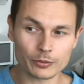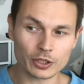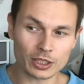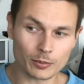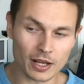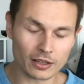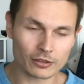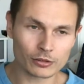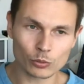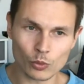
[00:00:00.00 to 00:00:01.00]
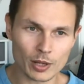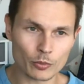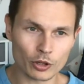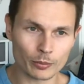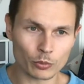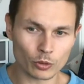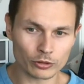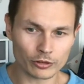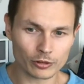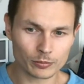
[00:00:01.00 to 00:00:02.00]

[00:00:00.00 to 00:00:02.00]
your emails. Way more important.